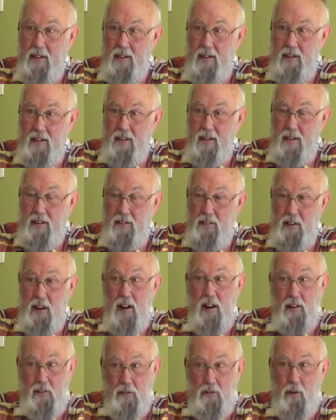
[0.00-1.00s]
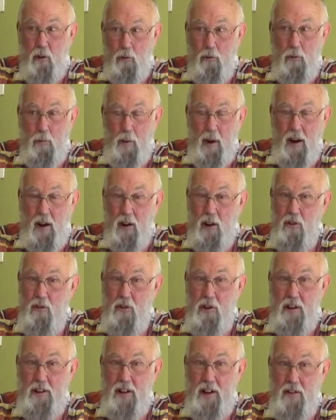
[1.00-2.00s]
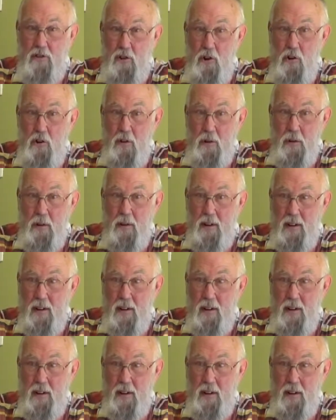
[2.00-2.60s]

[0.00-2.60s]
He said, "I told the biology teacher,